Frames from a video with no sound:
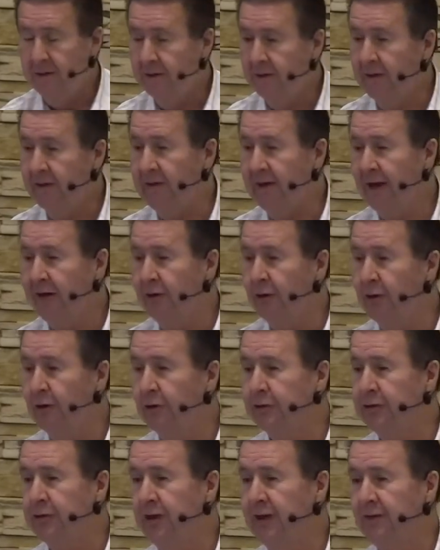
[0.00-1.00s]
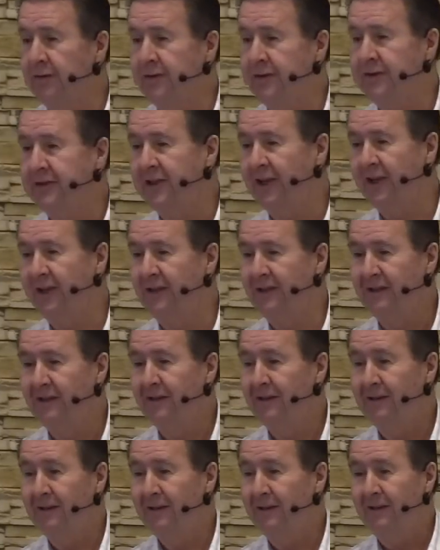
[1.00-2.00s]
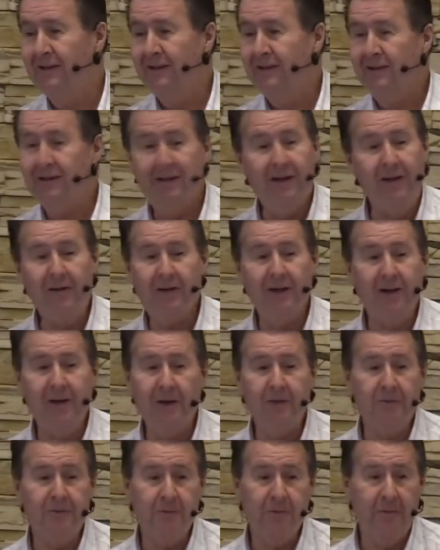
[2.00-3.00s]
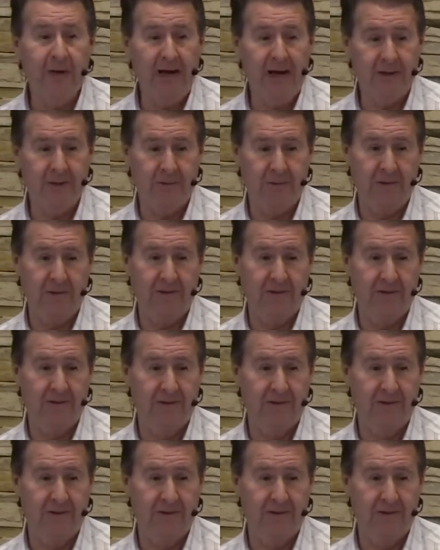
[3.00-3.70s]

Nathanael knows enough to say, nothing comes from Nazareth.